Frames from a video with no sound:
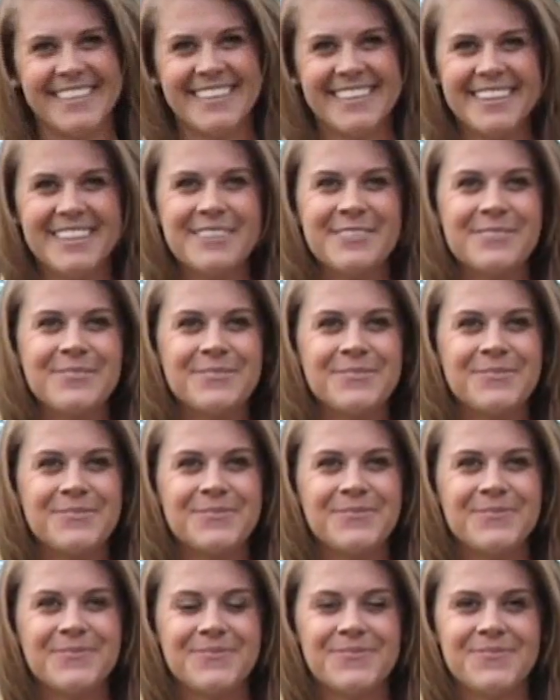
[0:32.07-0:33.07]

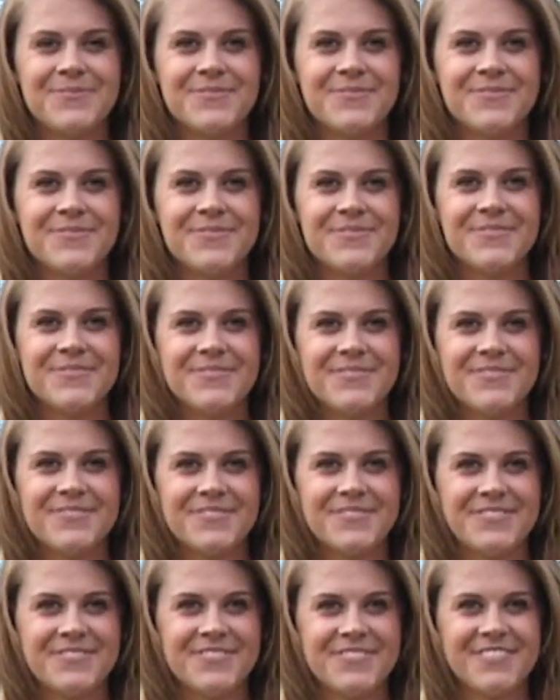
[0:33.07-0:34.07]

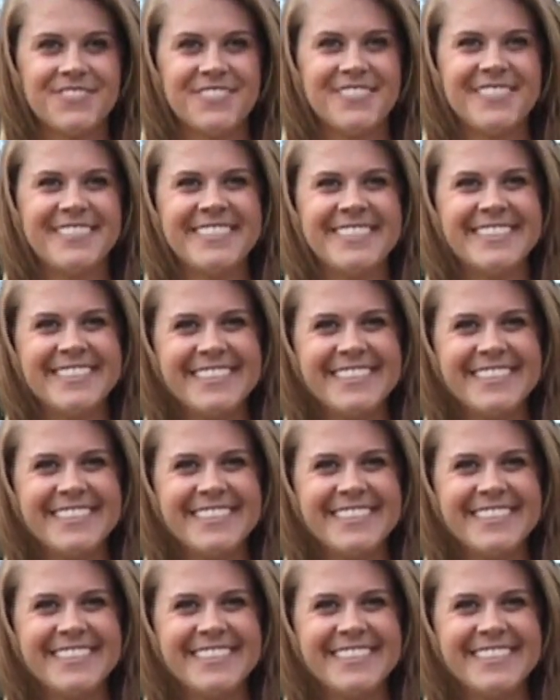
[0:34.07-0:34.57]
(not speaking)